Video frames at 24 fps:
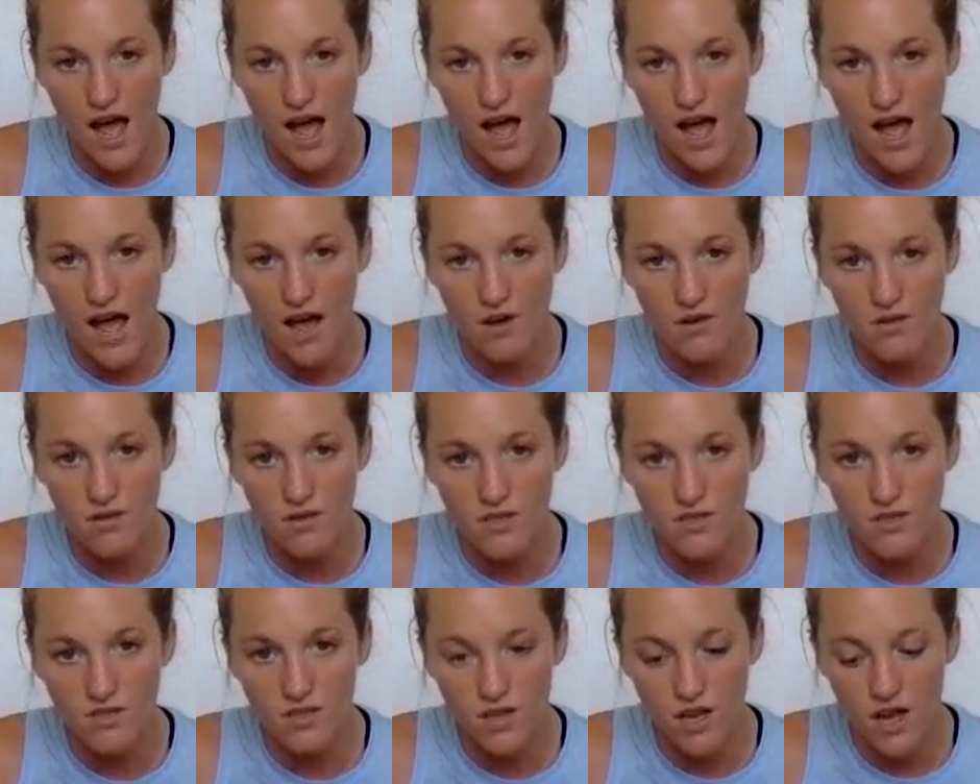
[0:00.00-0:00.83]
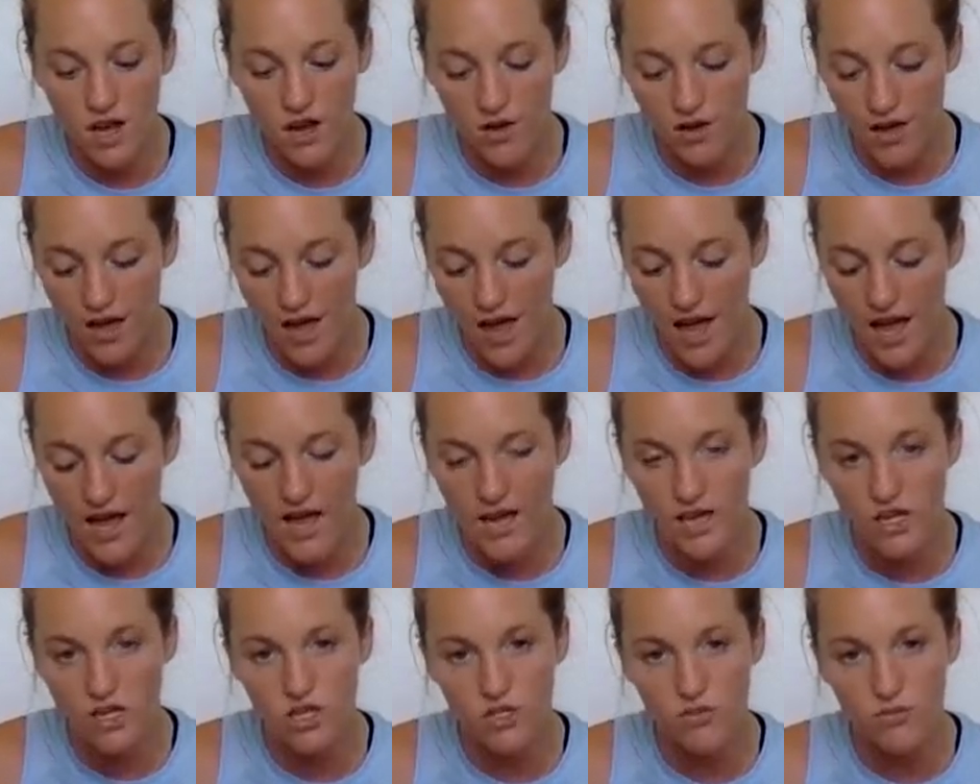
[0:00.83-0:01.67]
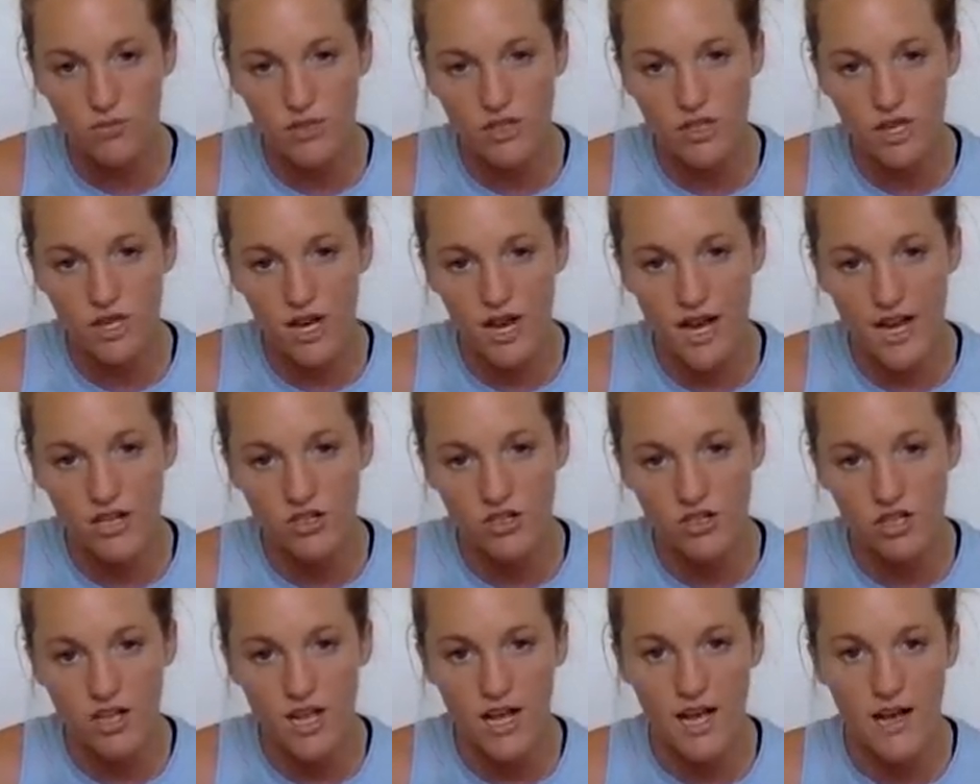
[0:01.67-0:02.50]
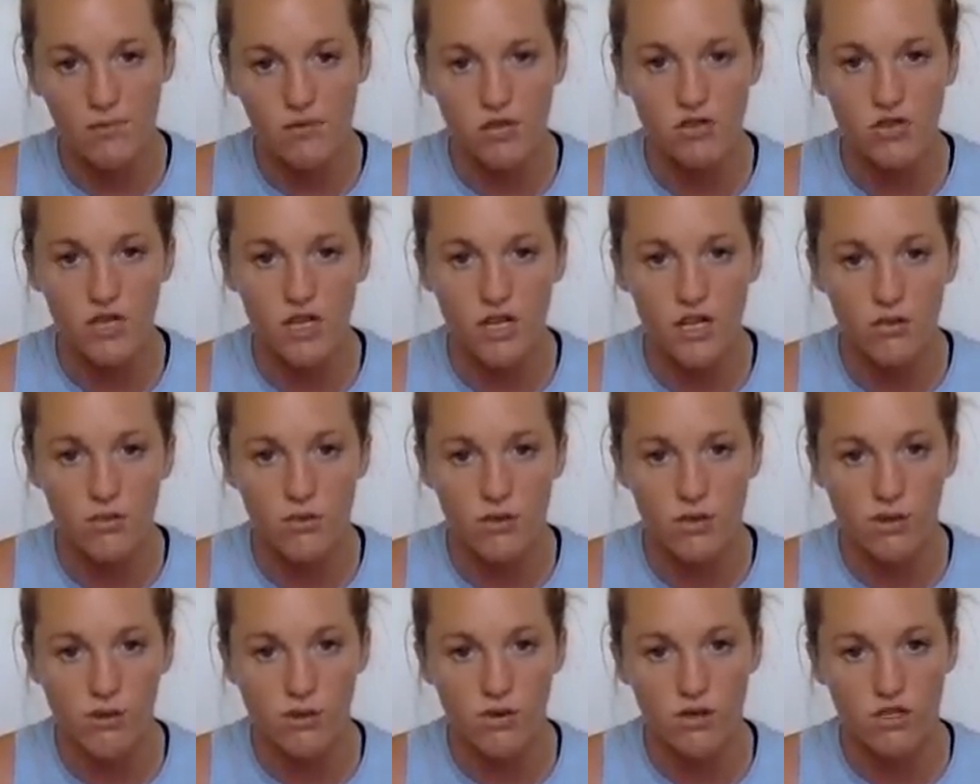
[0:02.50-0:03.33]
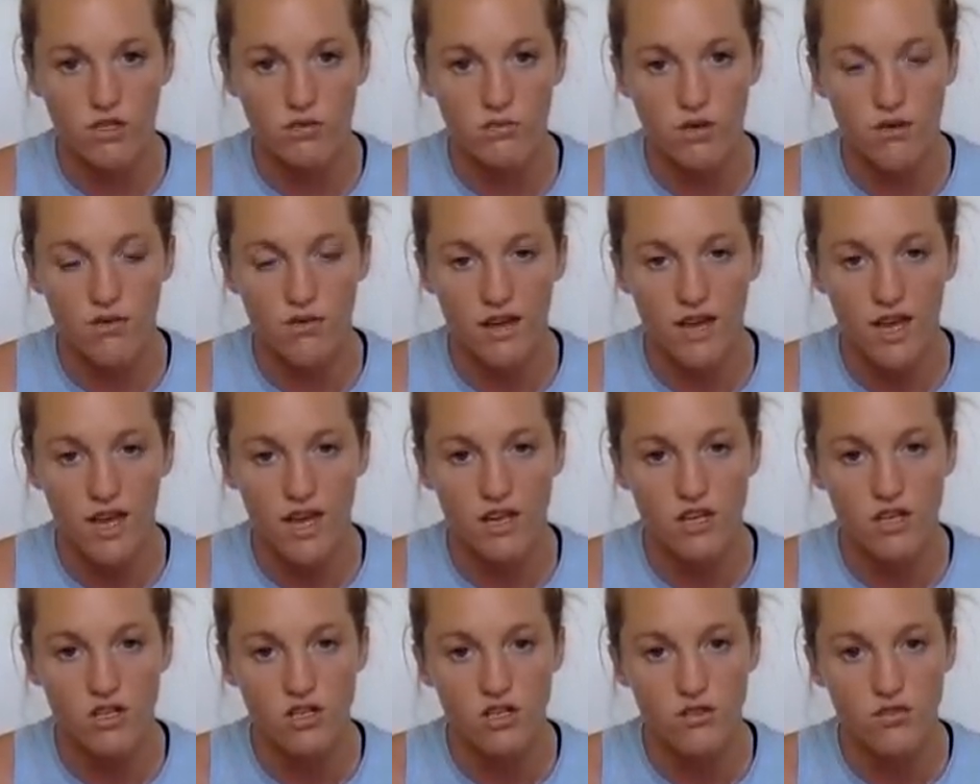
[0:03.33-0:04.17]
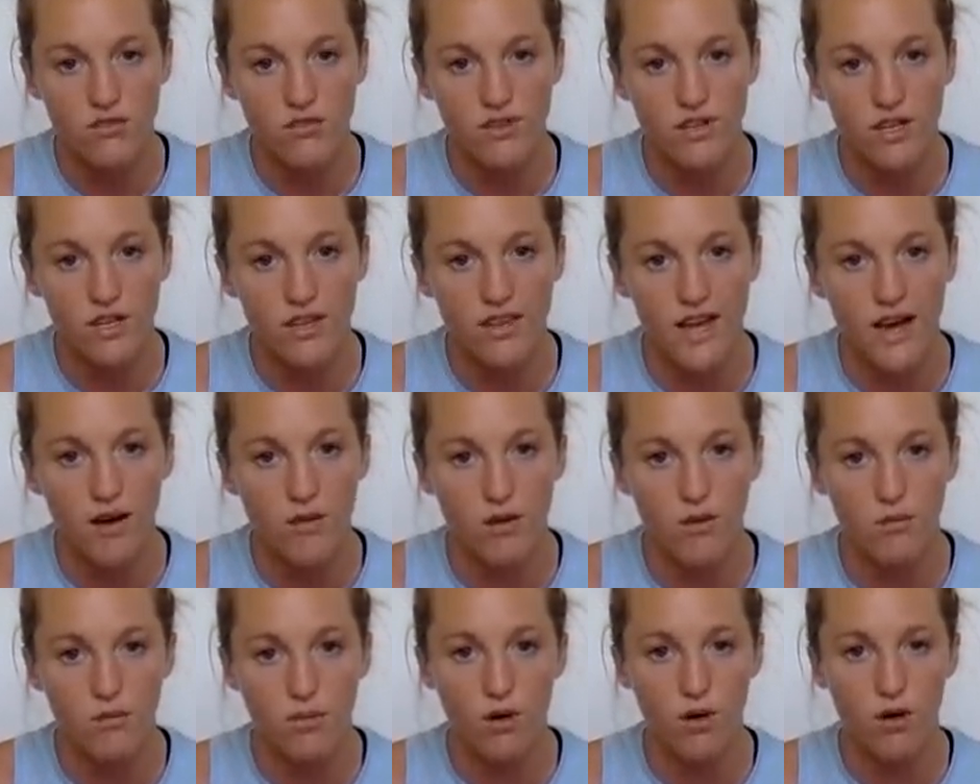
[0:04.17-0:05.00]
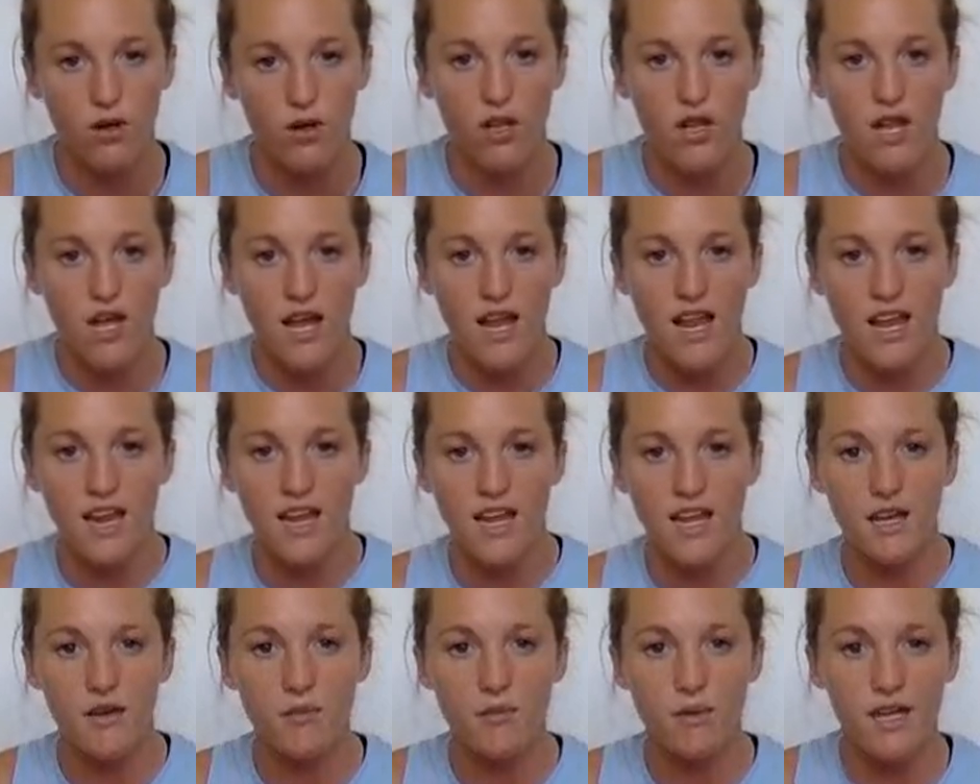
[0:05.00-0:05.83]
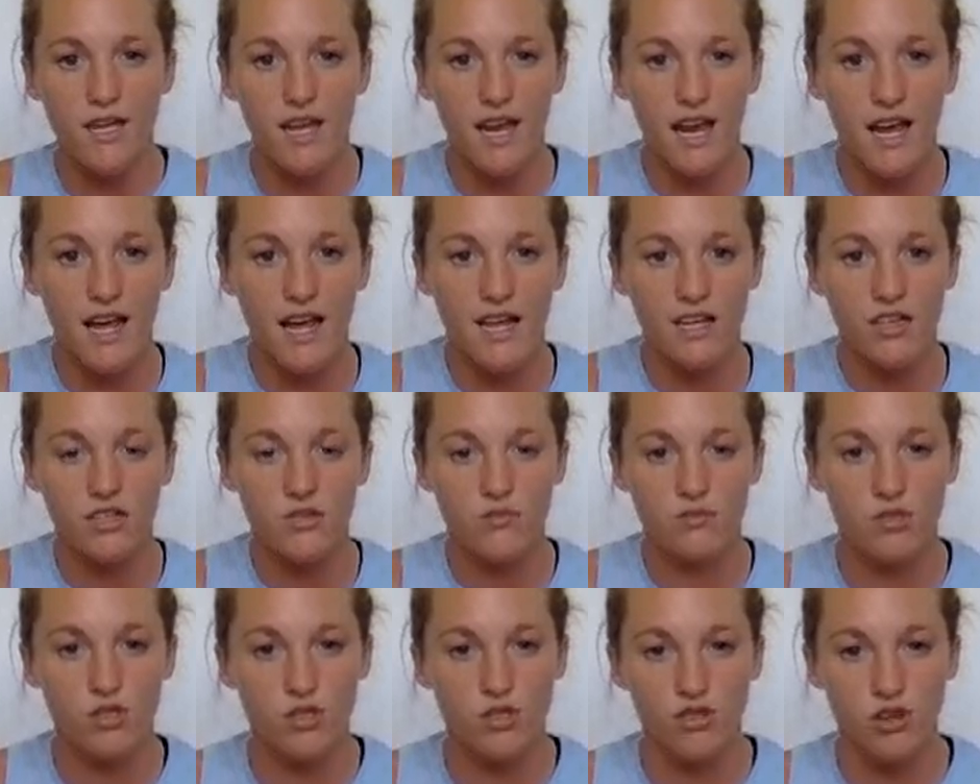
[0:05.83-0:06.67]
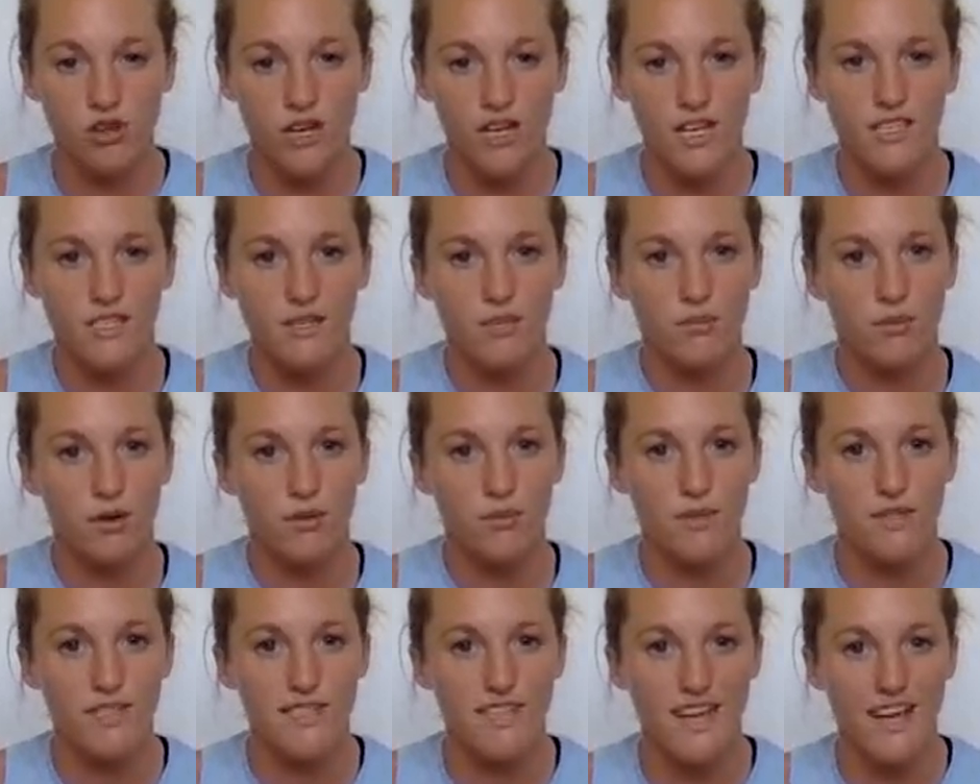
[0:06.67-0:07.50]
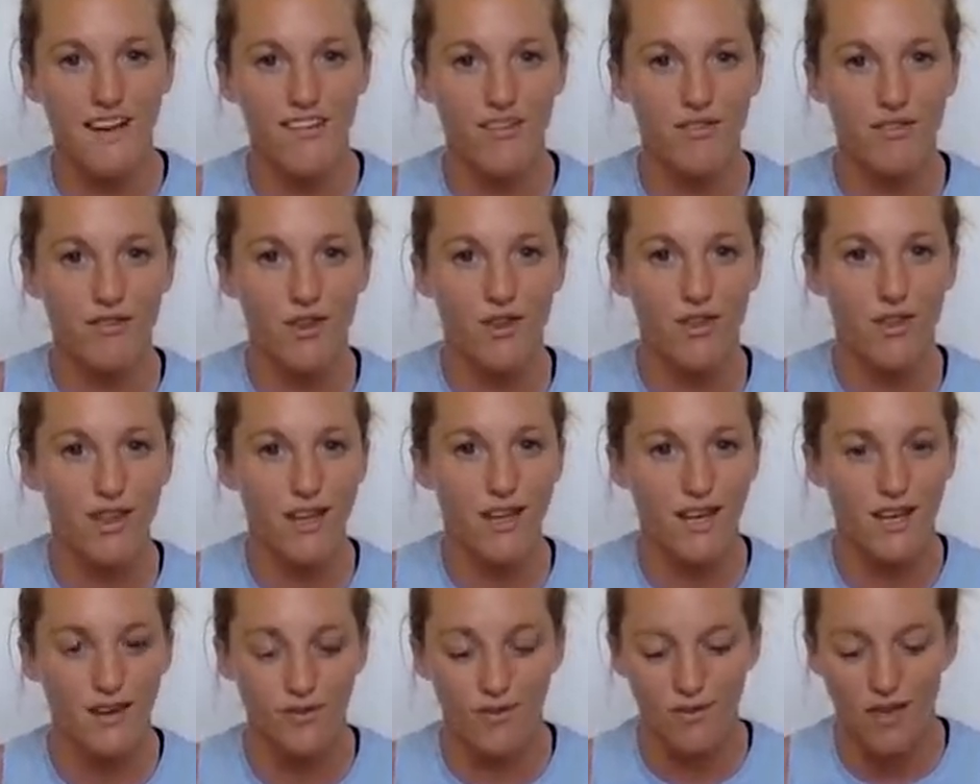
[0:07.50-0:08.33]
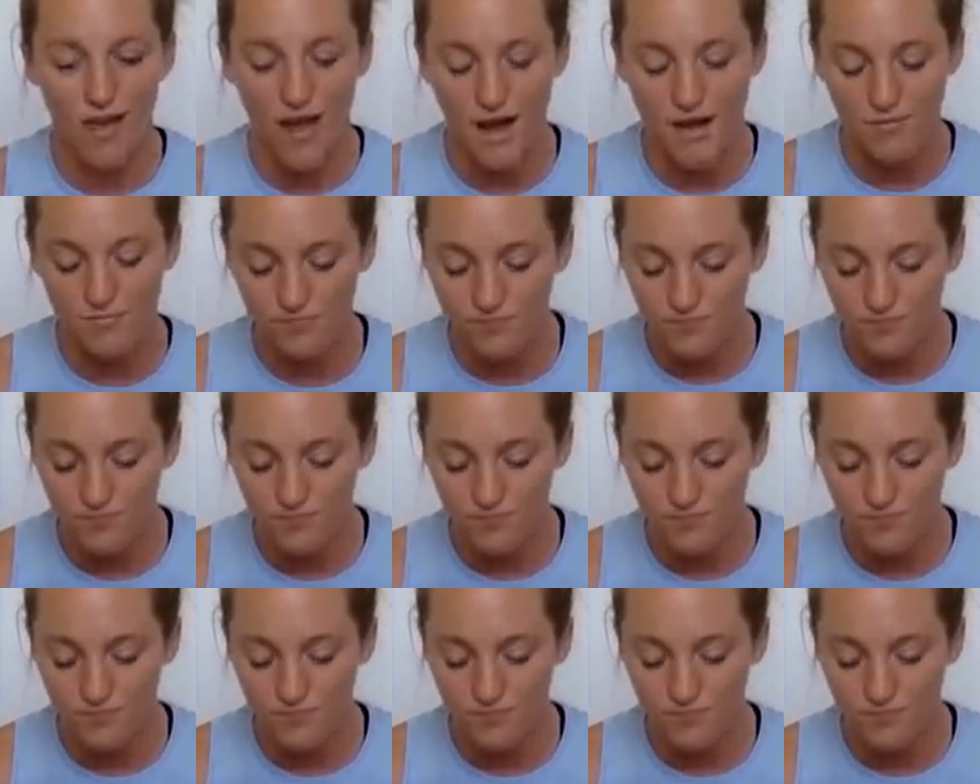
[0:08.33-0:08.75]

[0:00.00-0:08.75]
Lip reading: out, okay, it should be your lateral hamstring, and when we want to move in, you should feel that one pull. A little bit like some strings of puppeteer, if you think of that.